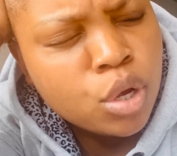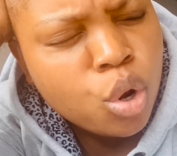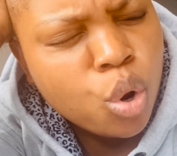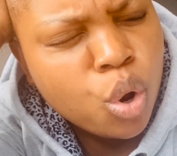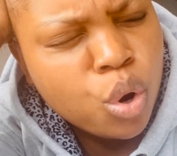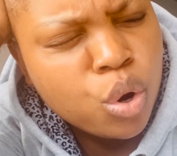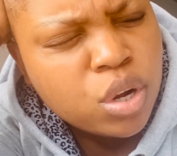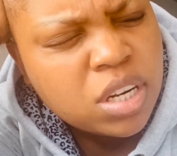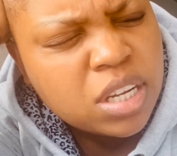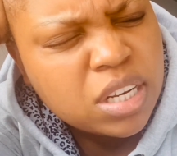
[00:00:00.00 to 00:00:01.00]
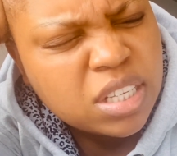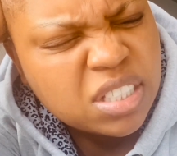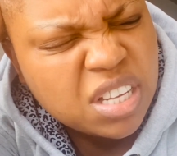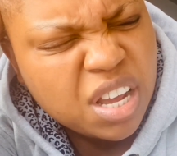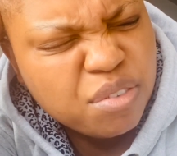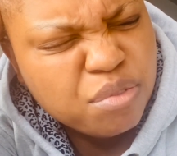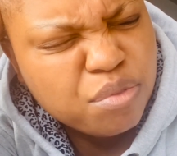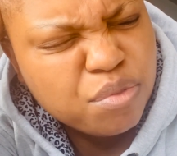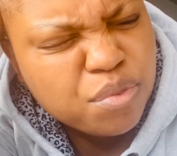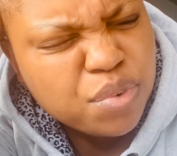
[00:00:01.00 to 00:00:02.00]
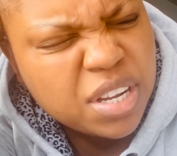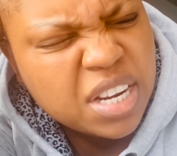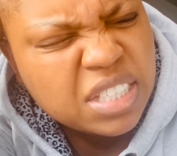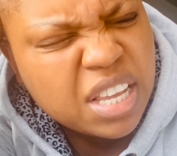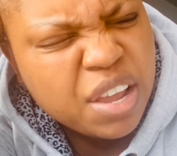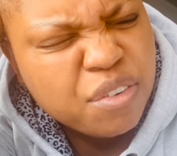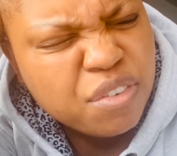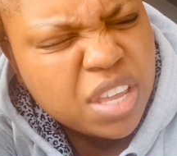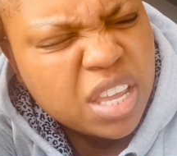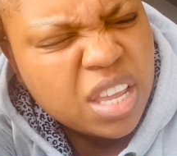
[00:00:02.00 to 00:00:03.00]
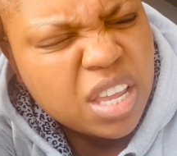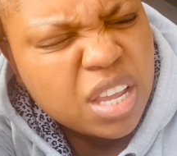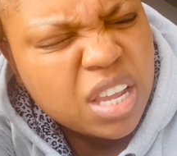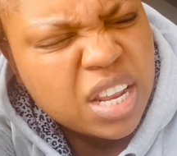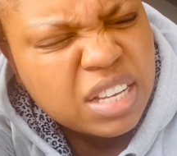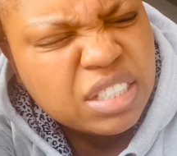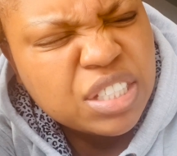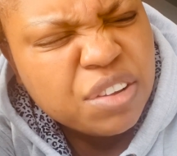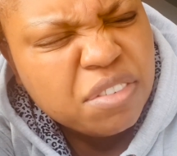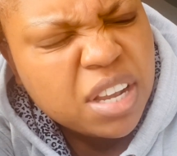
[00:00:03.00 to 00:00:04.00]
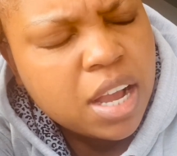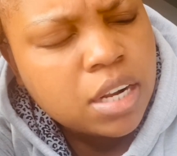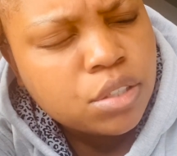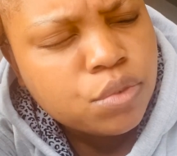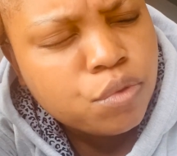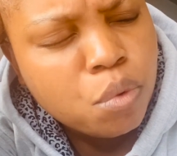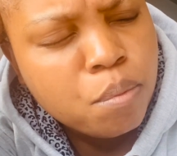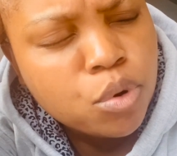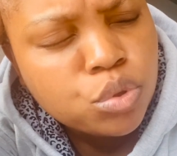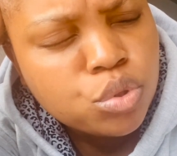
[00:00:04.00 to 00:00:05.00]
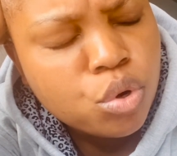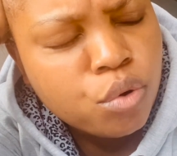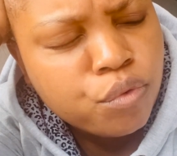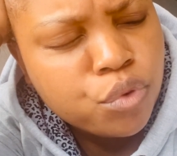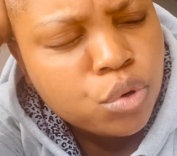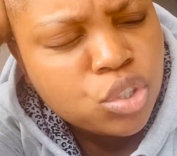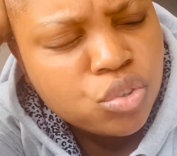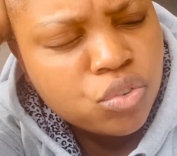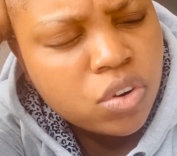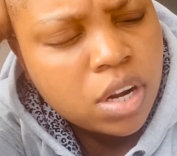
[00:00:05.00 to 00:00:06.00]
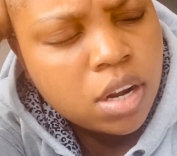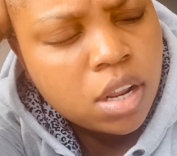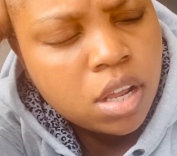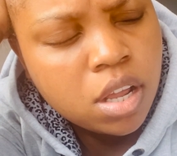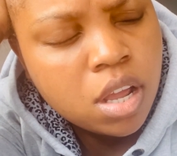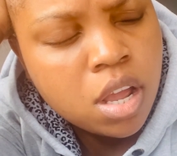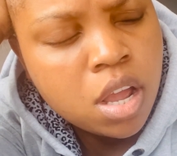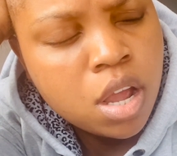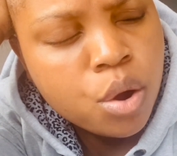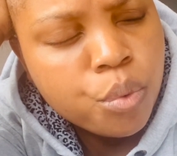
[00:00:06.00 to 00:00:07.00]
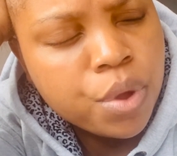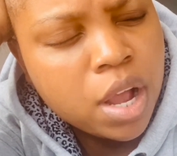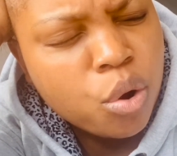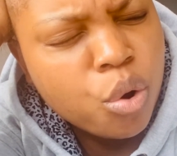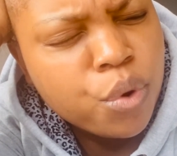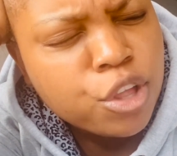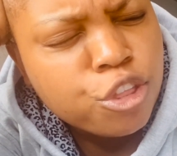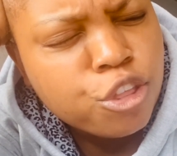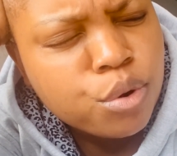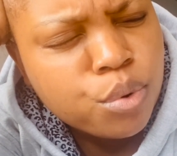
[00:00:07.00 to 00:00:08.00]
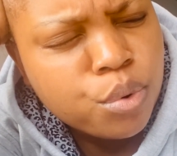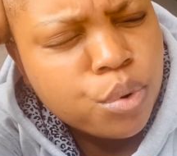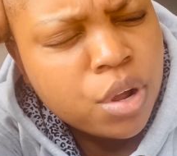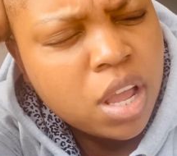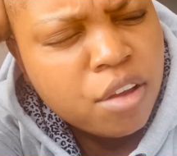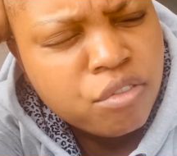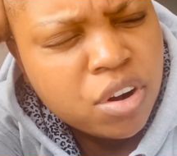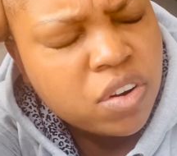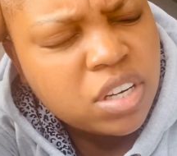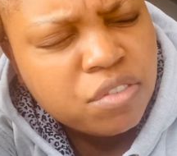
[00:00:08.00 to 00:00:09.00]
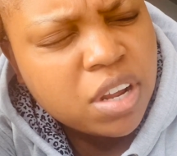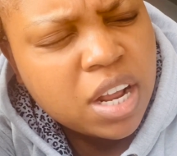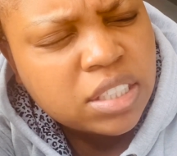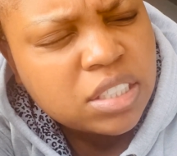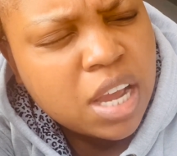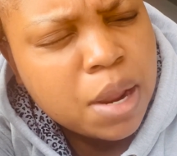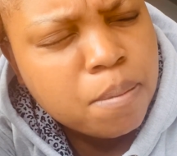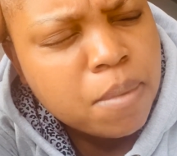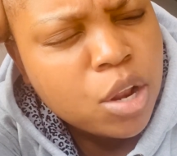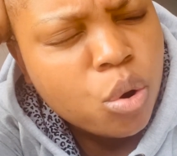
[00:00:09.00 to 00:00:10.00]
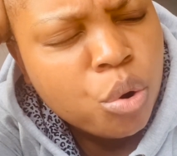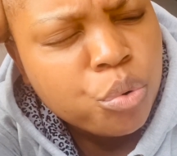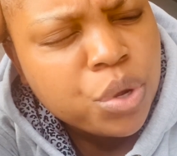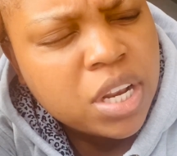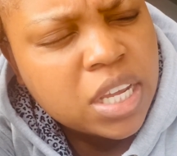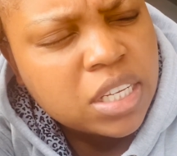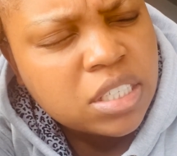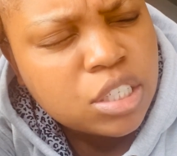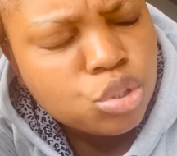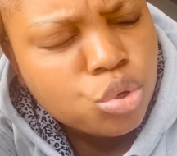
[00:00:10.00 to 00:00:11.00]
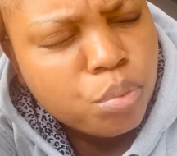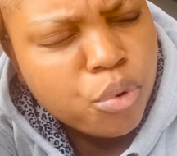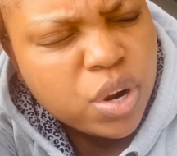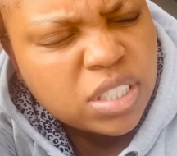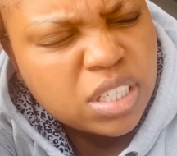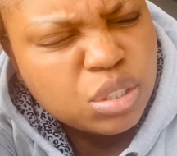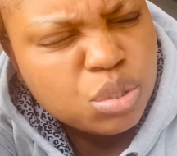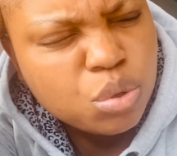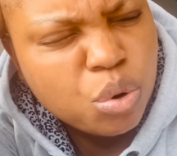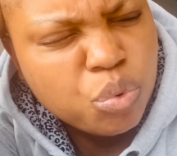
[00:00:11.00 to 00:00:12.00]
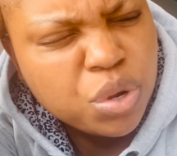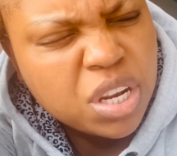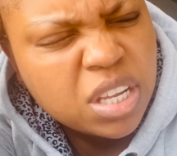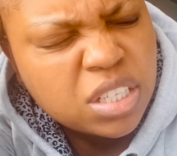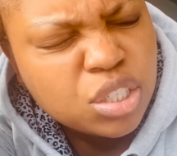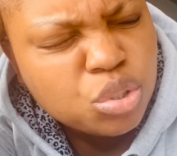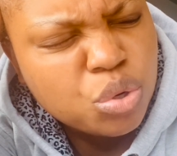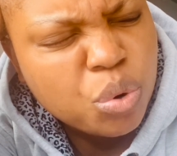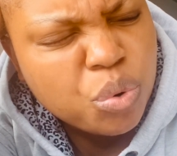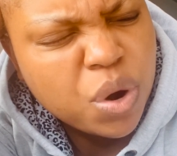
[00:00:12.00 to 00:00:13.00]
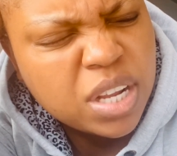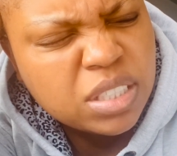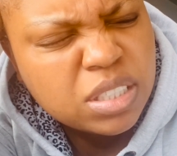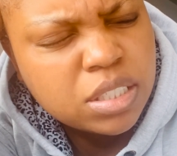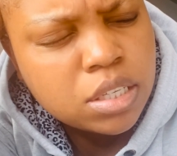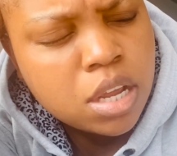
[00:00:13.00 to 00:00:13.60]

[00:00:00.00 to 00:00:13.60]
Lord, it is tough, it is heavy, it is difficult for most of your children. We are going through a very difficult time, and all we need is your presence, all we need is your grace,